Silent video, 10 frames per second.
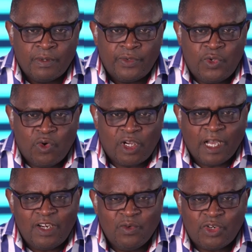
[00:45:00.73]
You
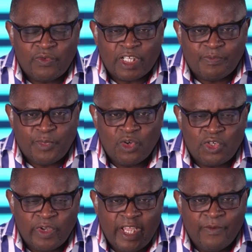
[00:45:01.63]
cannot respond
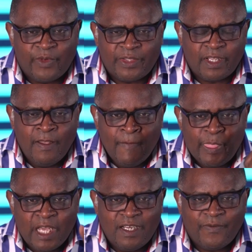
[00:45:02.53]
to everything
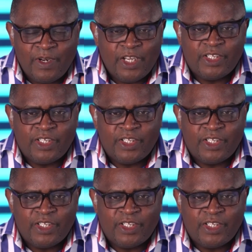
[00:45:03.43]
that the flesh